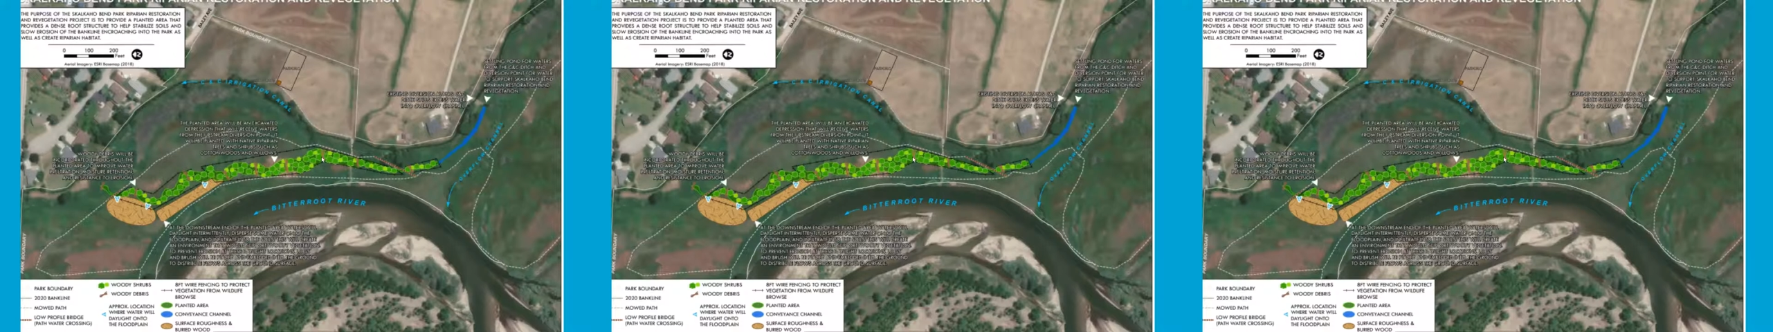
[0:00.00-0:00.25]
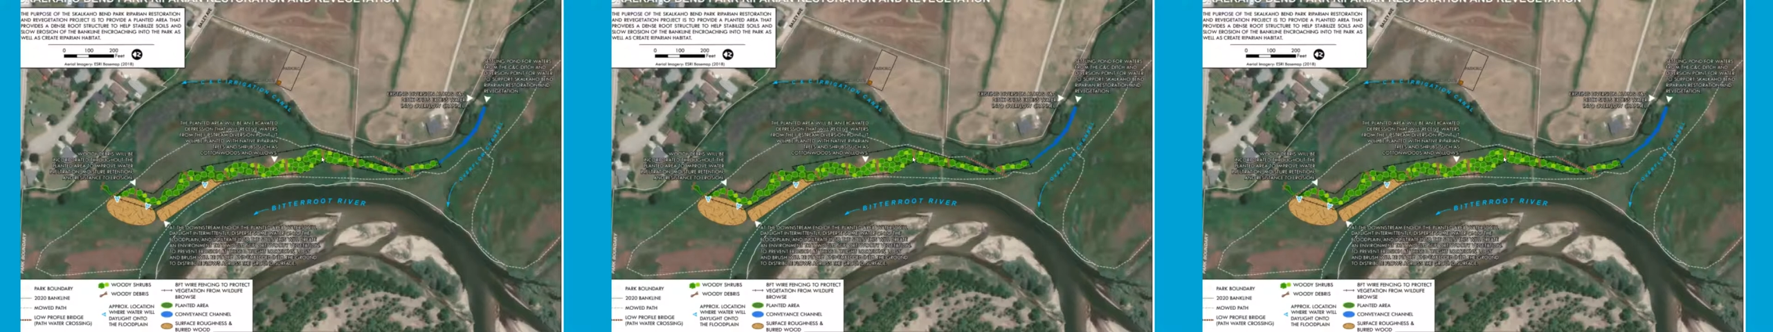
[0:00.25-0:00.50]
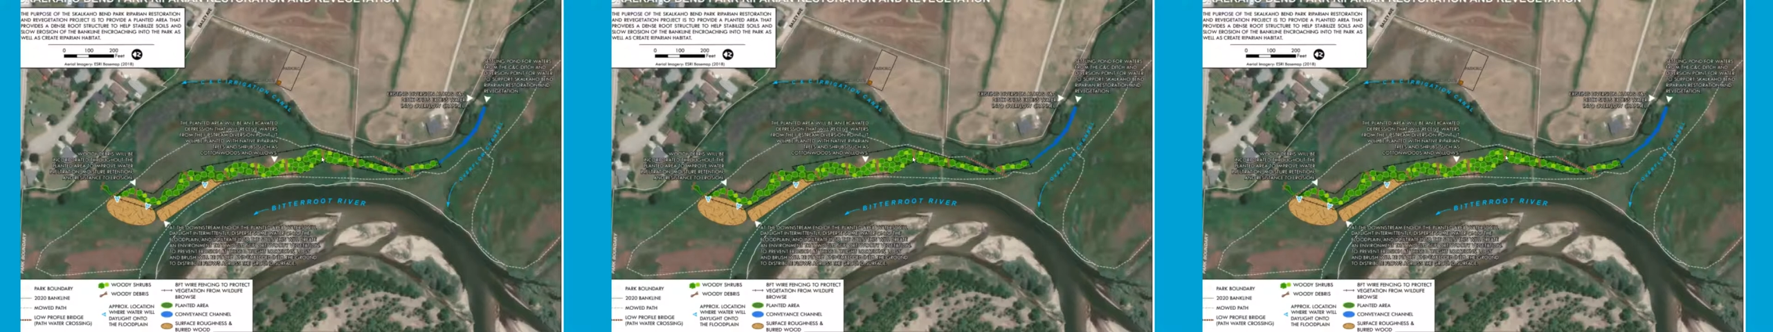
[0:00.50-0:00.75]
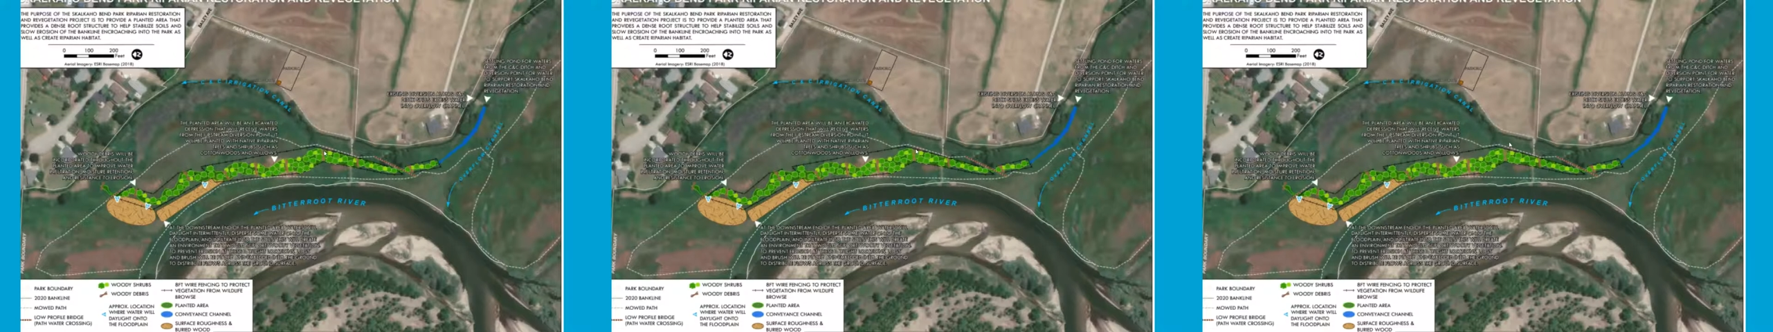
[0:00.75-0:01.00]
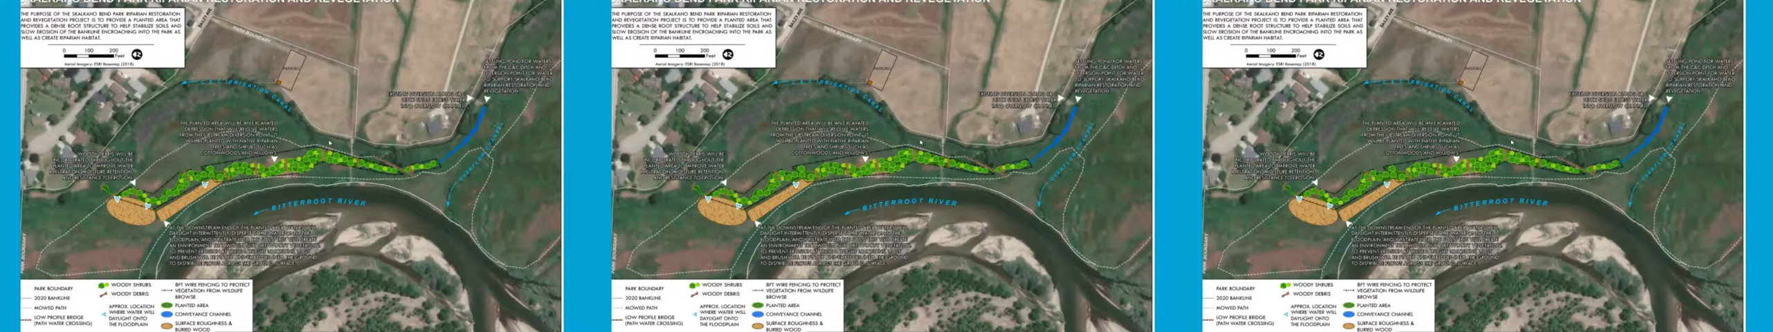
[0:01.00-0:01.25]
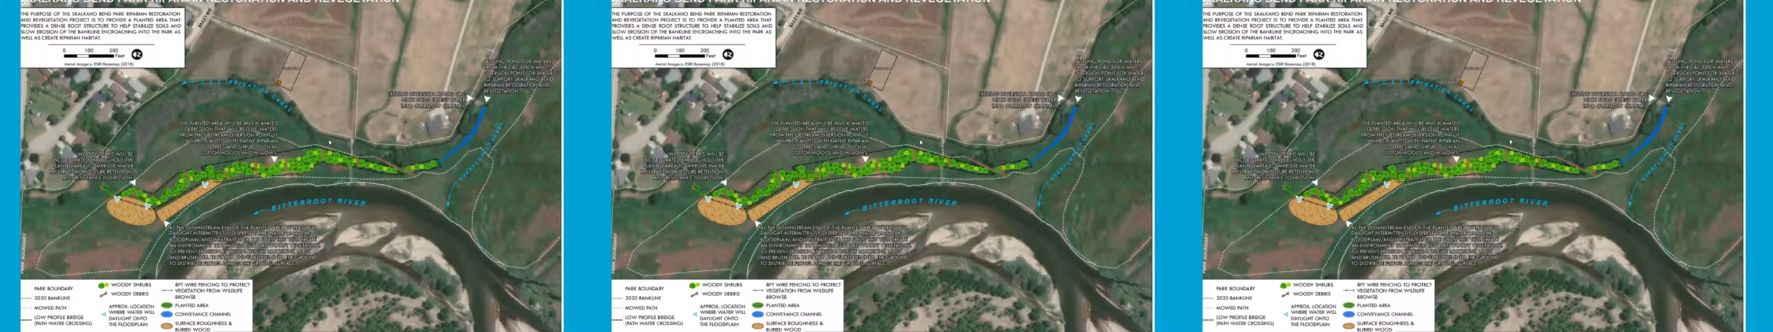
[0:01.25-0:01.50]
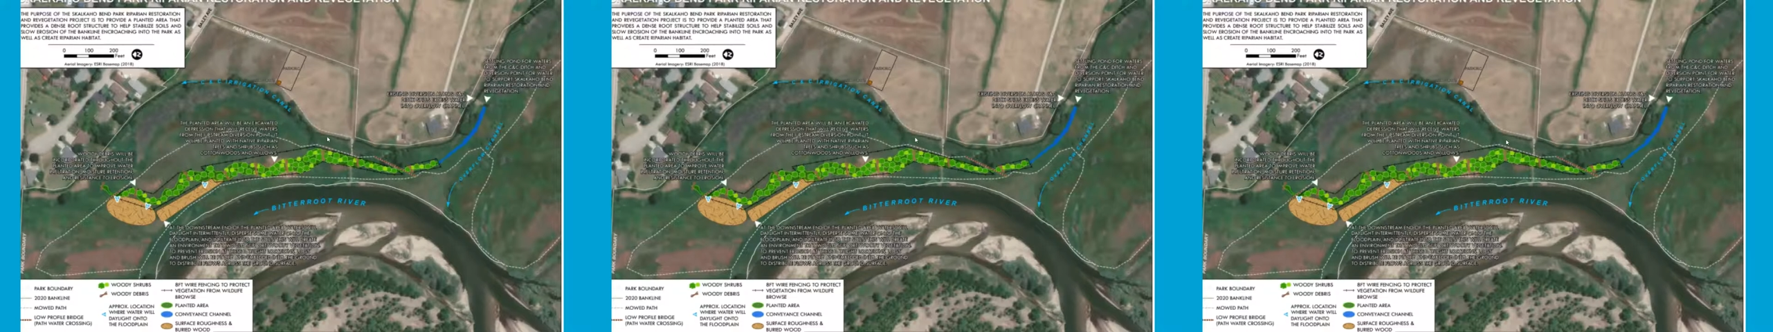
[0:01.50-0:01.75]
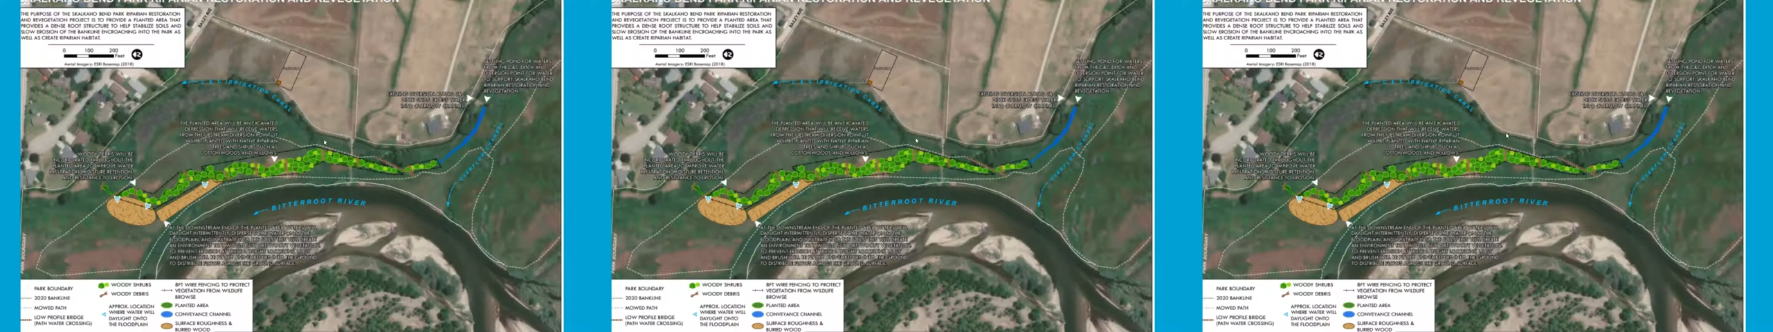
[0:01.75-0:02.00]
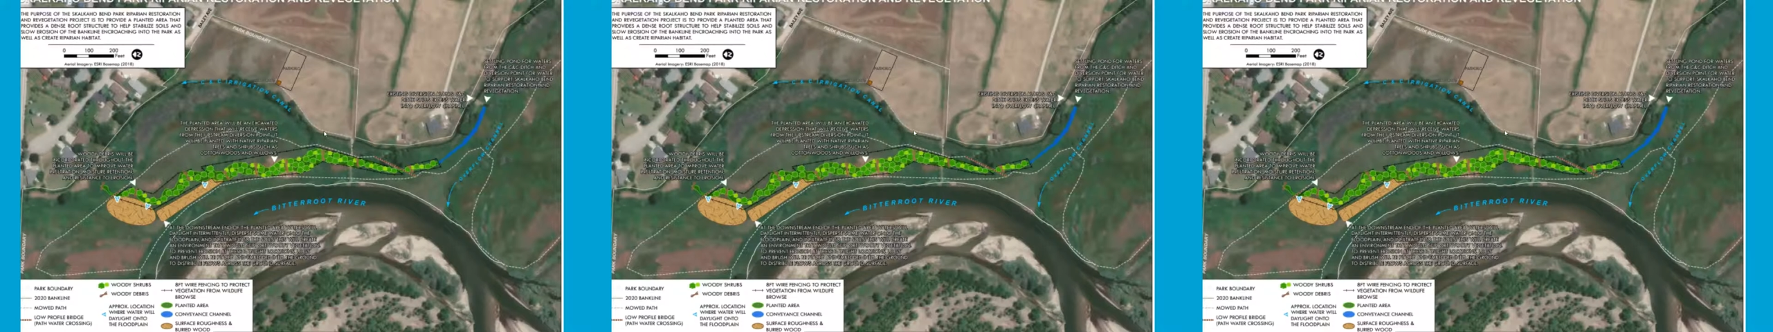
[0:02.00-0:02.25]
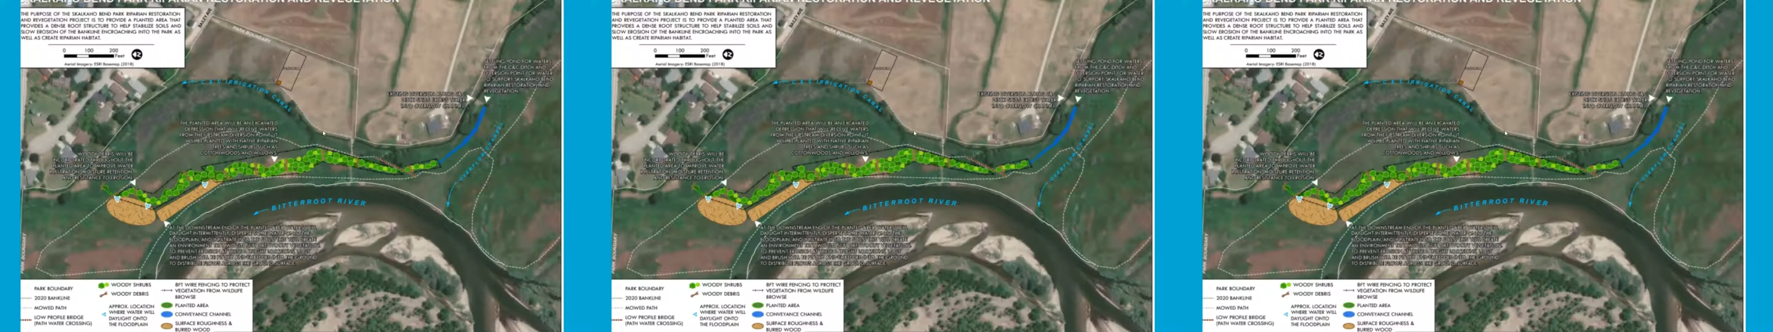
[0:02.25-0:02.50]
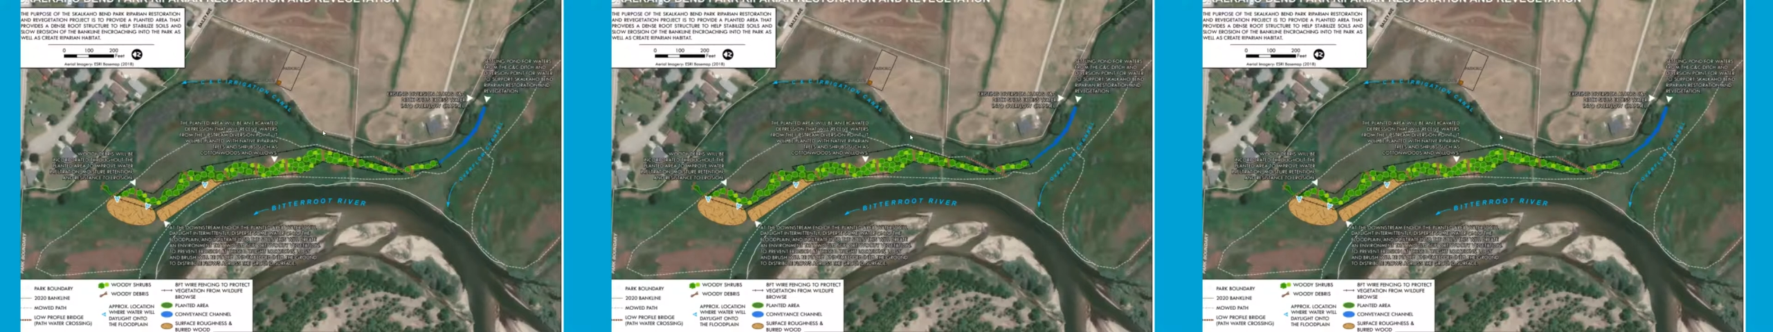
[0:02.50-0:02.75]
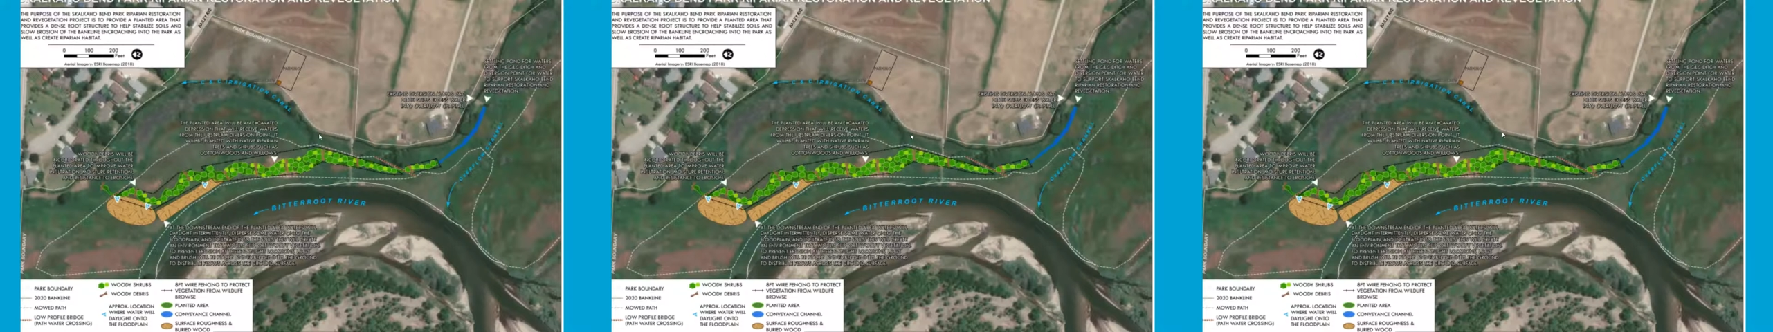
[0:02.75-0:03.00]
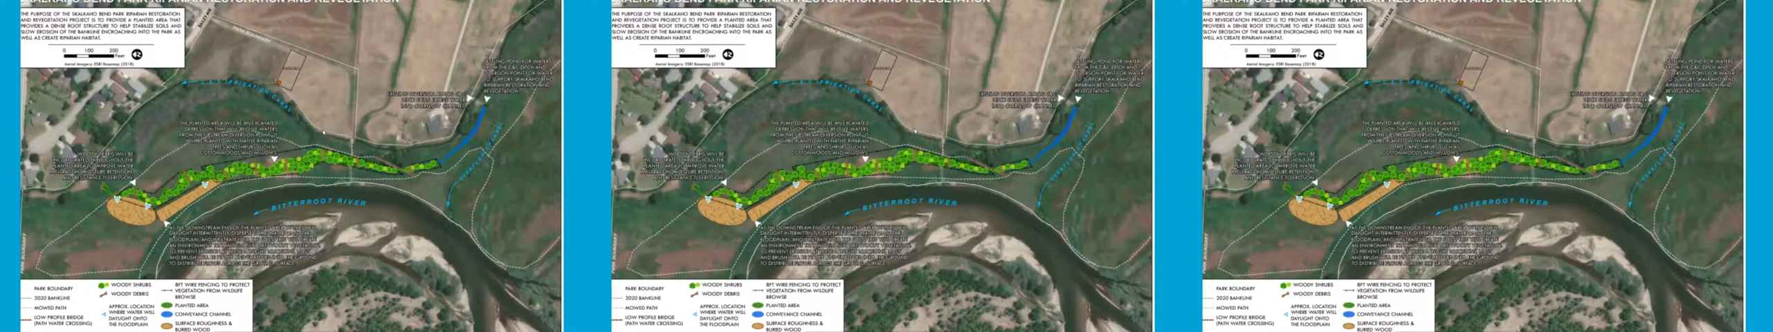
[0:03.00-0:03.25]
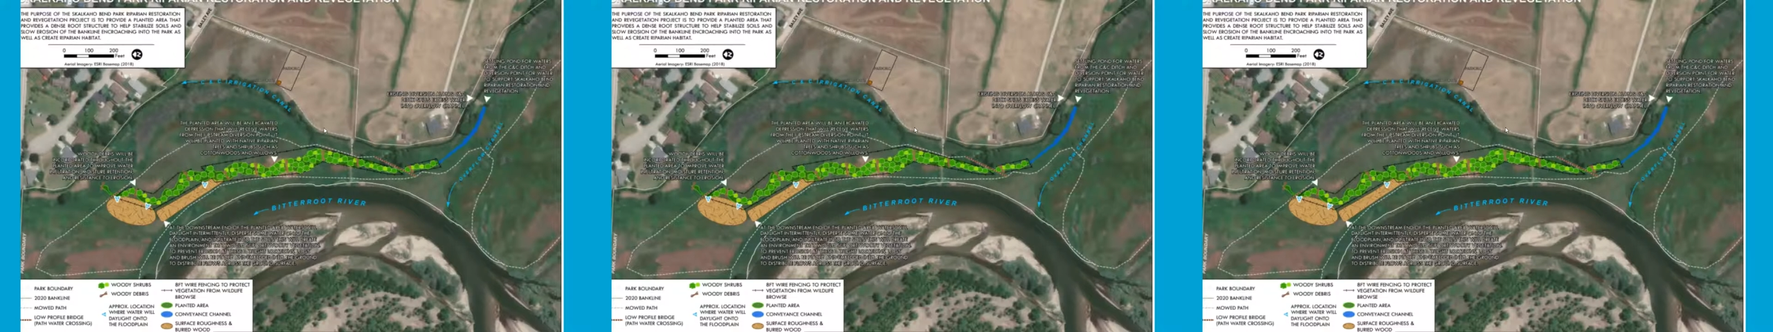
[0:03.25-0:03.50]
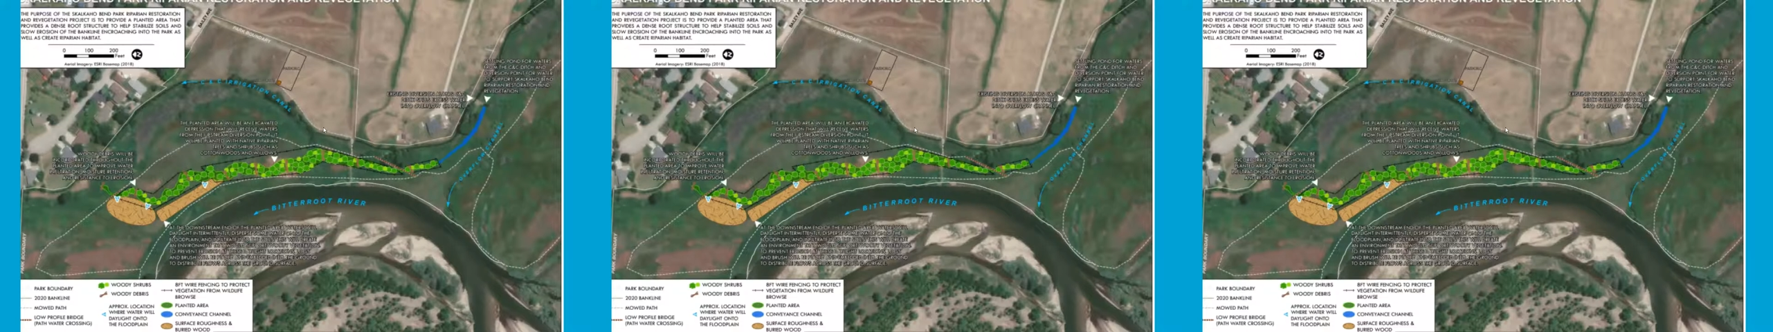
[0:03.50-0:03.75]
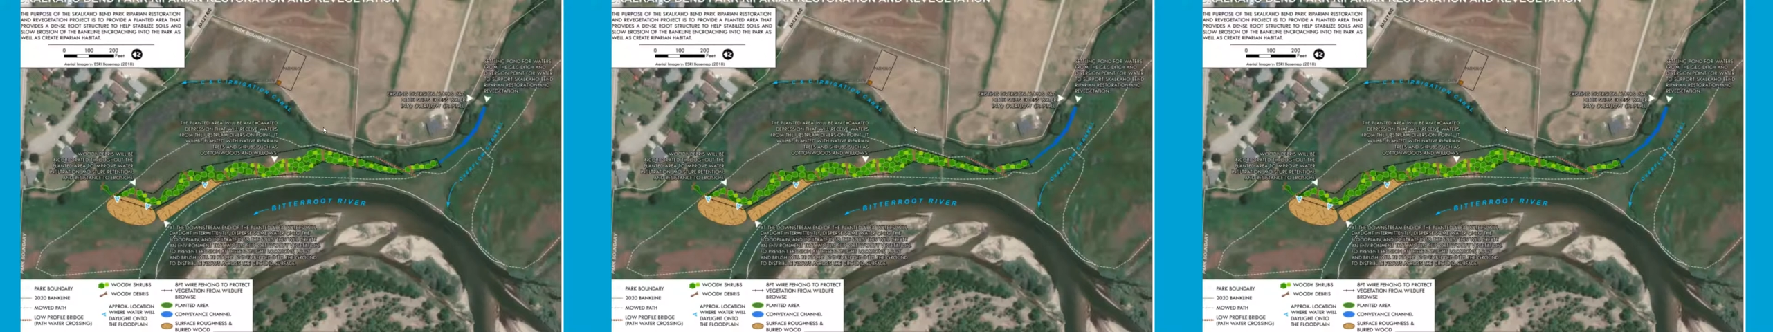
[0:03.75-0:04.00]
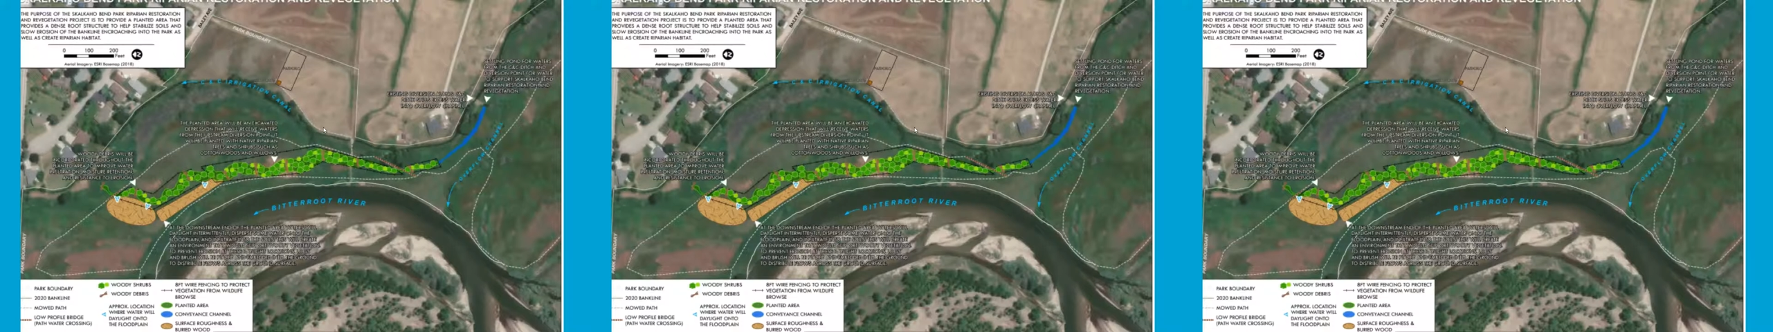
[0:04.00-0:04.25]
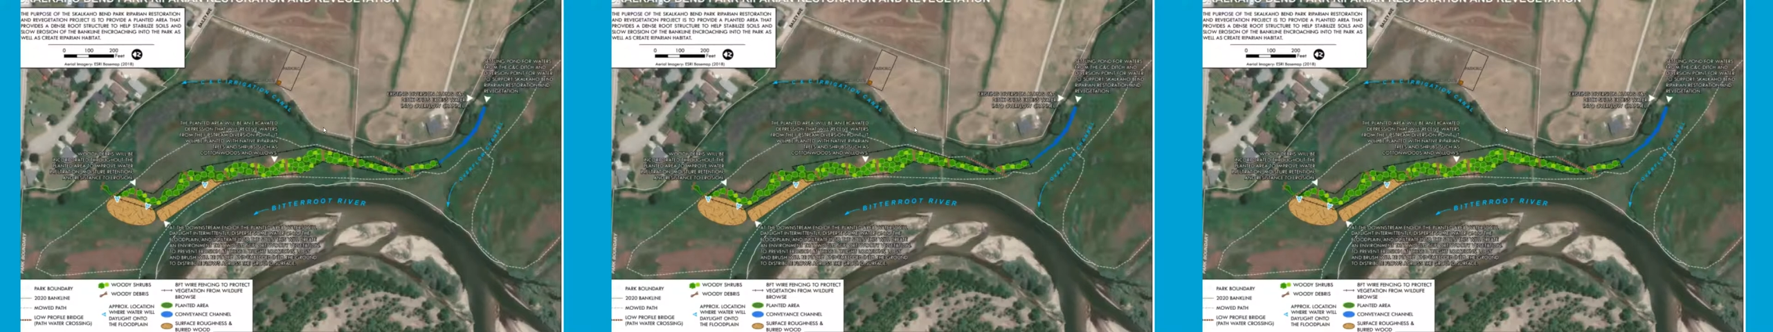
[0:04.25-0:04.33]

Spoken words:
[unreadable: no face in view]